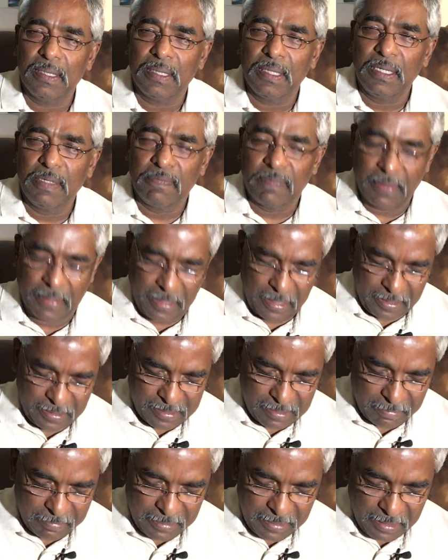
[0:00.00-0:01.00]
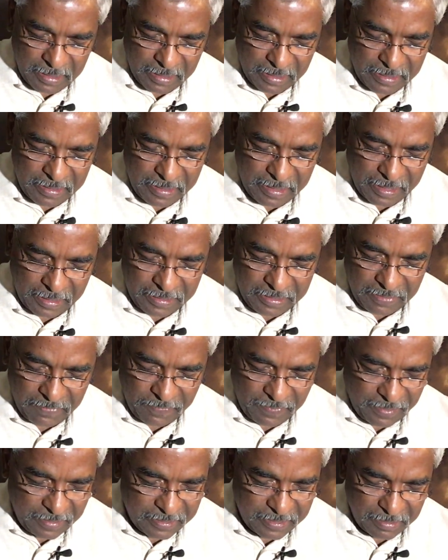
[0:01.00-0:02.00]
if they get something like a
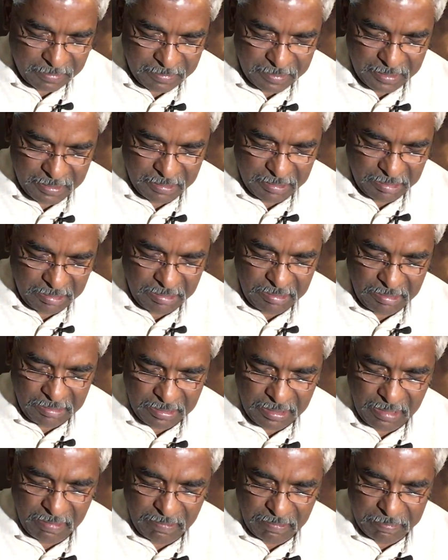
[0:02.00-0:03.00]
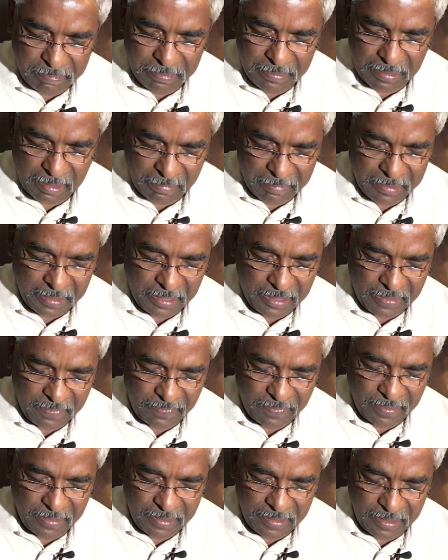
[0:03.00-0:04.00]
95 something, they have
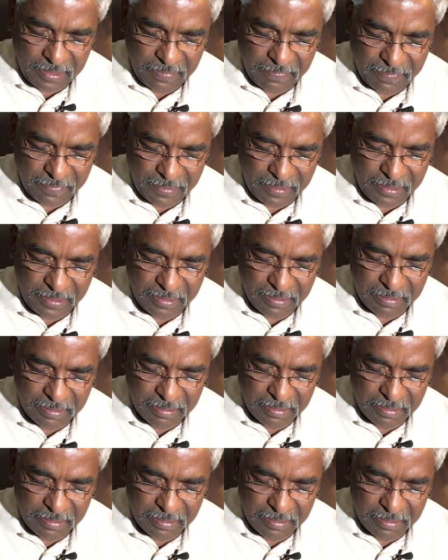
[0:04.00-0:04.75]
85 95,